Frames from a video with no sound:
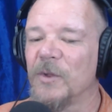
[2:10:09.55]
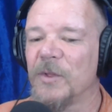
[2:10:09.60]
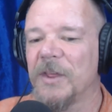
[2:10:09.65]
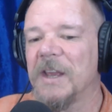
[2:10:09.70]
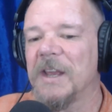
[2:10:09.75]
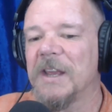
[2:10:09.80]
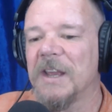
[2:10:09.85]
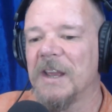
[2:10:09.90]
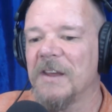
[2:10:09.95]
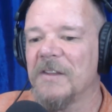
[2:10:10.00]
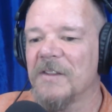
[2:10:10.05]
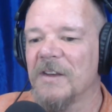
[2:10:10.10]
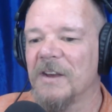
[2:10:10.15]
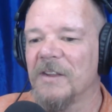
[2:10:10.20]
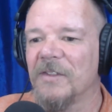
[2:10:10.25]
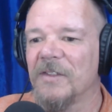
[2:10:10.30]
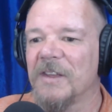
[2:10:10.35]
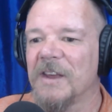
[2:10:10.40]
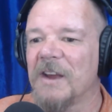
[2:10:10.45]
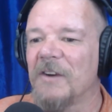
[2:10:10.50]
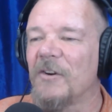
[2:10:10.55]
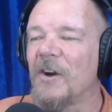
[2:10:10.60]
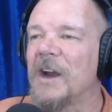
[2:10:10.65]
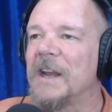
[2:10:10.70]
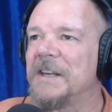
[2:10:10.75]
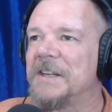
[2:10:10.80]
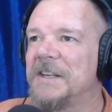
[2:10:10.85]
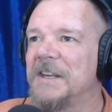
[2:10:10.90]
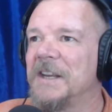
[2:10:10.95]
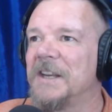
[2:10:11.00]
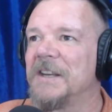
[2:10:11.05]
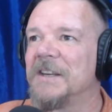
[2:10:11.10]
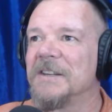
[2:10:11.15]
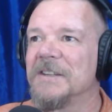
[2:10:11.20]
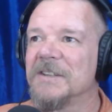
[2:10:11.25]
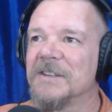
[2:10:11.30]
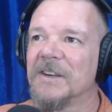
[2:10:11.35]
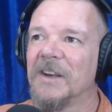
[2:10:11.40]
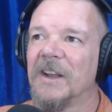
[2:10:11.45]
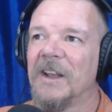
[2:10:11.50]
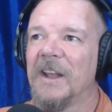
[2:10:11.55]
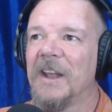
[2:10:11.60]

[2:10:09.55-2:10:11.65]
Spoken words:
thinking that their ideas,